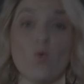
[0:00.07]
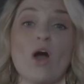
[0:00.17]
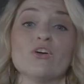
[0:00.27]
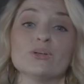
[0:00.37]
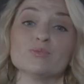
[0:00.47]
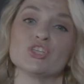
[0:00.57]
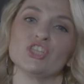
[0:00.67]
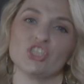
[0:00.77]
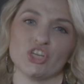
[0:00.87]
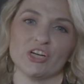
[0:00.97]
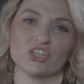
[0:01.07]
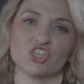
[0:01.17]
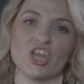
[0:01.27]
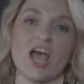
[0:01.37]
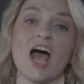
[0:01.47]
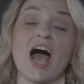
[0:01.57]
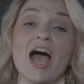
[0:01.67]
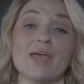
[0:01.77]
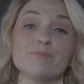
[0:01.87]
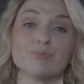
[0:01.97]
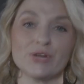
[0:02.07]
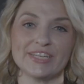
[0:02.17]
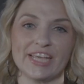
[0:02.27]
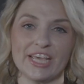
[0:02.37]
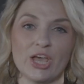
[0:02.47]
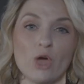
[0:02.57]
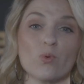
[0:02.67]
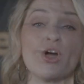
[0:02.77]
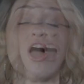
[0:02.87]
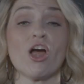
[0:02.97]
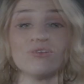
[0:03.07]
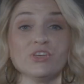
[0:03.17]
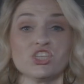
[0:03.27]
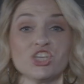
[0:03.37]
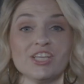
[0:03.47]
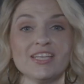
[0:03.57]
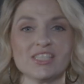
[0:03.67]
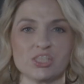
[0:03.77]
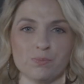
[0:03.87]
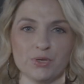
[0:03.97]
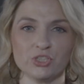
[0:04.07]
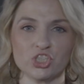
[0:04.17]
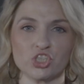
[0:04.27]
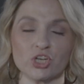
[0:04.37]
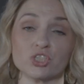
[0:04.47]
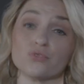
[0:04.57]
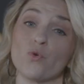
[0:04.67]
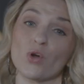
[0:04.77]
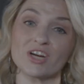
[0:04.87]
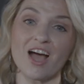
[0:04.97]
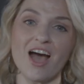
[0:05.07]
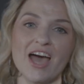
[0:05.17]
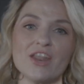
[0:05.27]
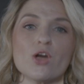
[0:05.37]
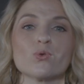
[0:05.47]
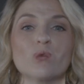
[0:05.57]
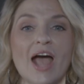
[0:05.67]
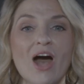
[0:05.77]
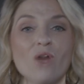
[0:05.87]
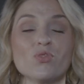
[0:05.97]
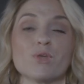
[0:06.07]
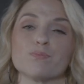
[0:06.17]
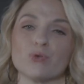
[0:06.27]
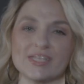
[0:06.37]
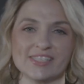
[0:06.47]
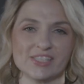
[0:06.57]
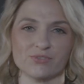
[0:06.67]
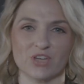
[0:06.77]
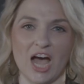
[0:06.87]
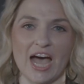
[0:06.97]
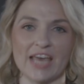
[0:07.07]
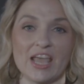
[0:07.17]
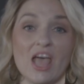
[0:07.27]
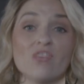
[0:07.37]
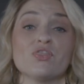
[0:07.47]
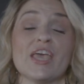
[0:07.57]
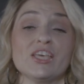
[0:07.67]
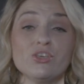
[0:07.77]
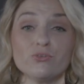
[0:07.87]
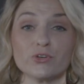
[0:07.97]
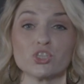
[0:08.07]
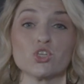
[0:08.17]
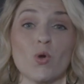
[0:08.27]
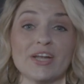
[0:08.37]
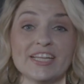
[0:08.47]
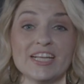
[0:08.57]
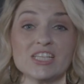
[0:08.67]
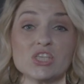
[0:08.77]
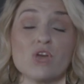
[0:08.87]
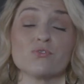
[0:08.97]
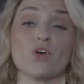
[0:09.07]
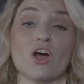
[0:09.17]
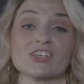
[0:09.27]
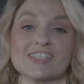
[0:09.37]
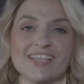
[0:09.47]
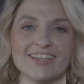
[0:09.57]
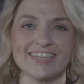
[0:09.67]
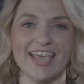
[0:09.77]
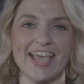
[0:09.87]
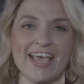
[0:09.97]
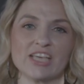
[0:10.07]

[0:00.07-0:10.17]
Welcome to the church. I'm Brittany, where our vision is to build a church for God around the presence of God. Thank you for joining us for our Sunday